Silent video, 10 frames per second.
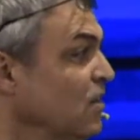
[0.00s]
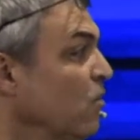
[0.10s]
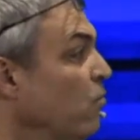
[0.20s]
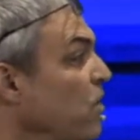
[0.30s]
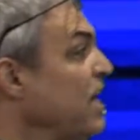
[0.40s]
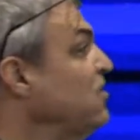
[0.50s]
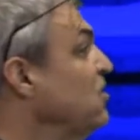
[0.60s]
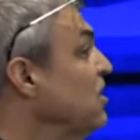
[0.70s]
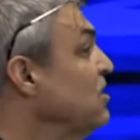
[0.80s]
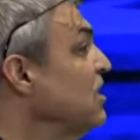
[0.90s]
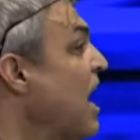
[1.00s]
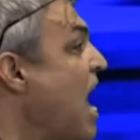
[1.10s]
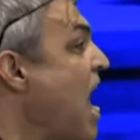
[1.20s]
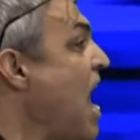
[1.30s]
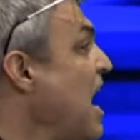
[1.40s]
riches,
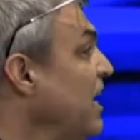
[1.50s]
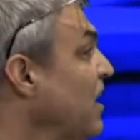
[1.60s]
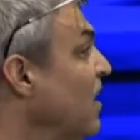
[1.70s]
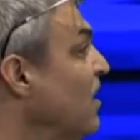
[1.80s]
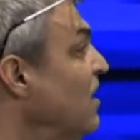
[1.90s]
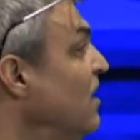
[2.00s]
honor.